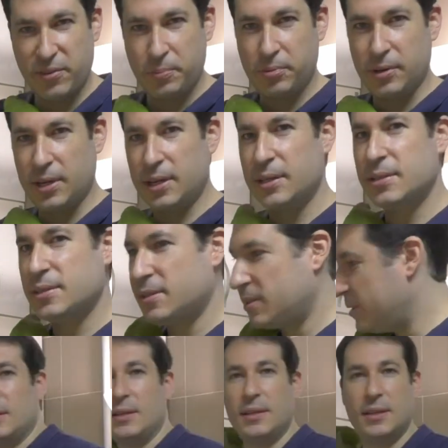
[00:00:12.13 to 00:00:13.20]

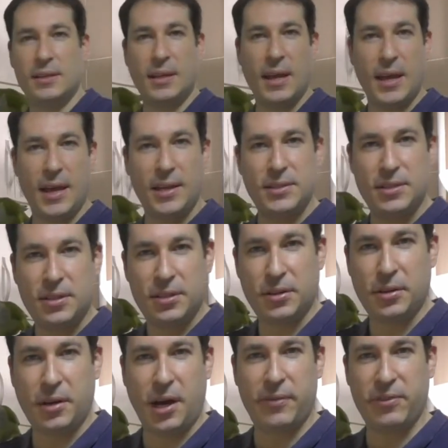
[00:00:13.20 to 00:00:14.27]
press, and
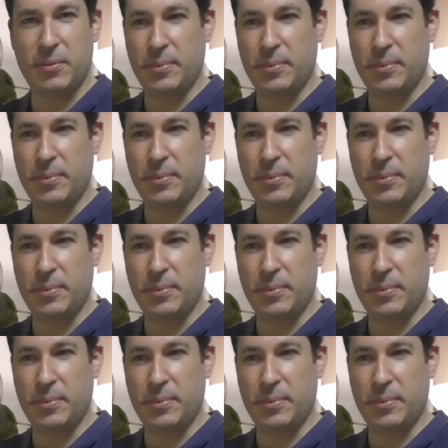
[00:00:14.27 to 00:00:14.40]
your coffee